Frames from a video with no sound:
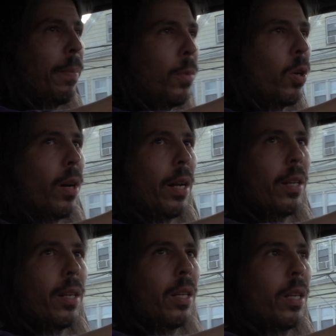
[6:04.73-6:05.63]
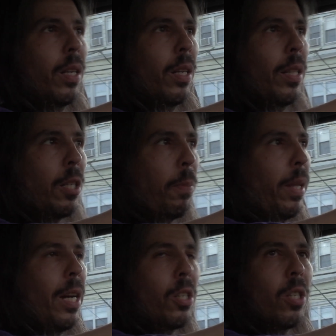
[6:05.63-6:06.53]
moron. That's
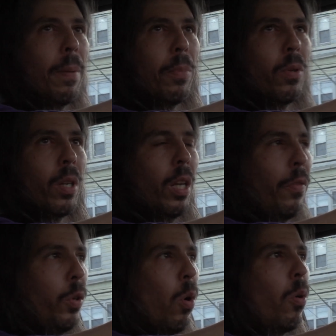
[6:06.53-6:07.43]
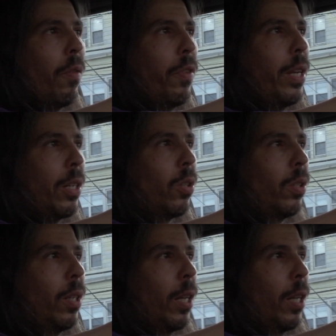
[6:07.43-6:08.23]
plain and simple. If you own a vehicle